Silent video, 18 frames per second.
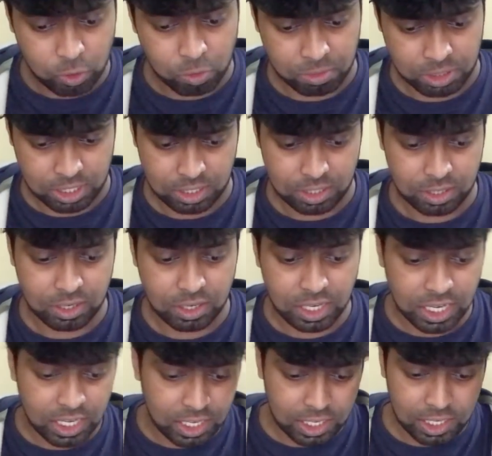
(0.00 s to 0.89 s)
Kumar
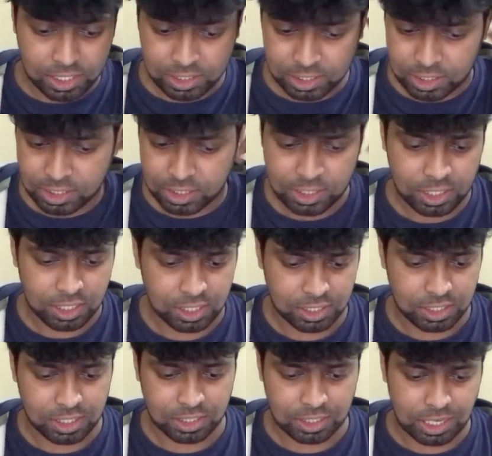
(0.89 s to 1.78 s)
Radiance.
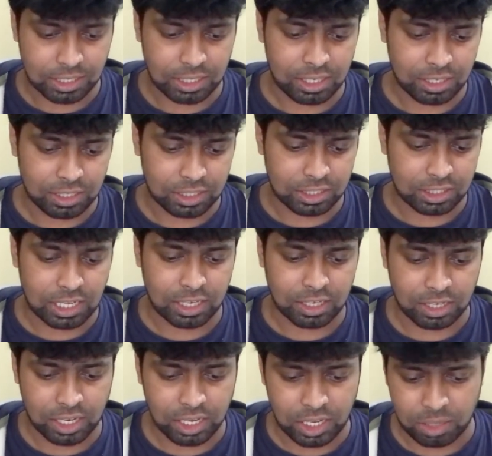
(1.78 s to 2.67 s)
It says. I think it's
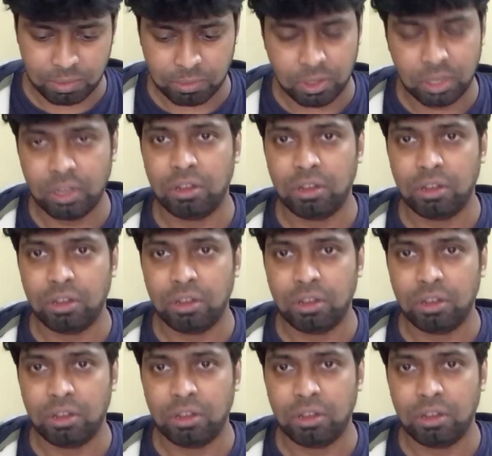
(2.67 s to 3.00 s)
that team.